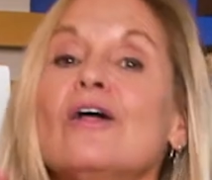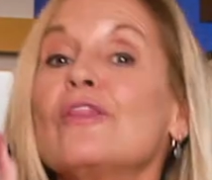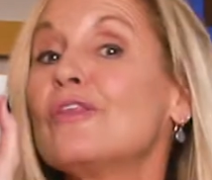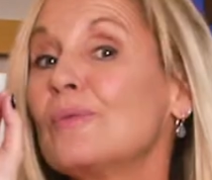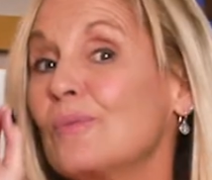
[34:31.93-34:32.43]

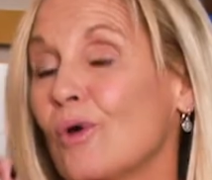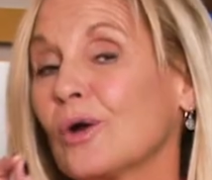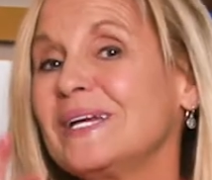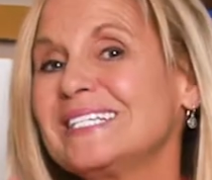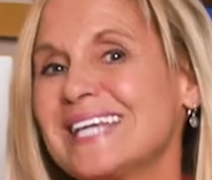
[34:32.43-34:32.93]
the more
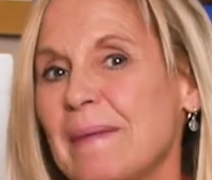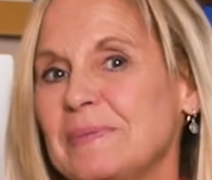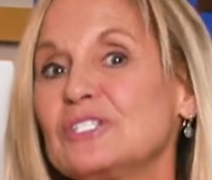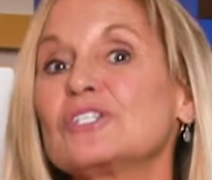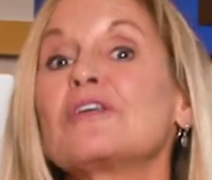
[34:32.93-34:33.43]
we tap
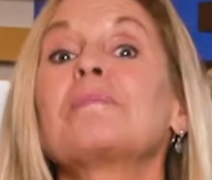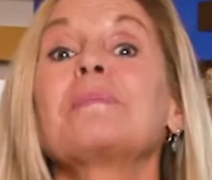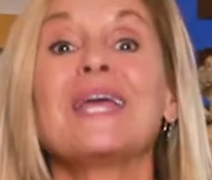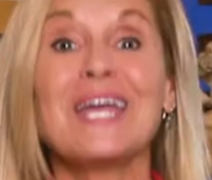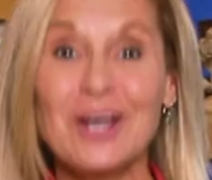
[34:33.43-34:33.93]
into the
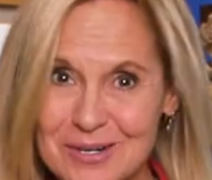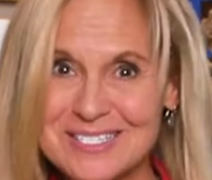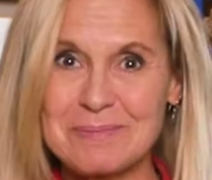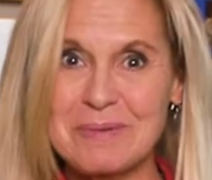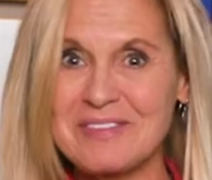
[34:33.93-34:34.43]

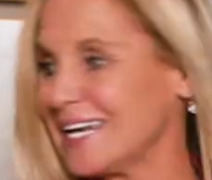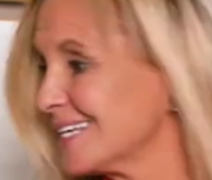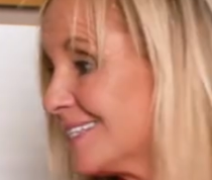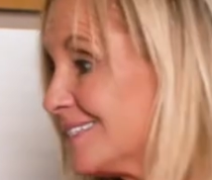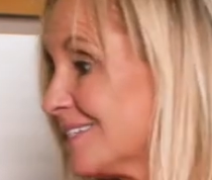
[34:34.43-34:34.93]
parasympathetic
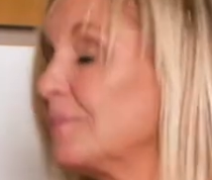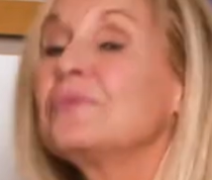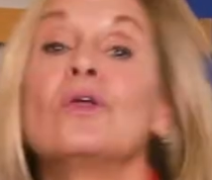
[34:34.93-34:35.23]
system,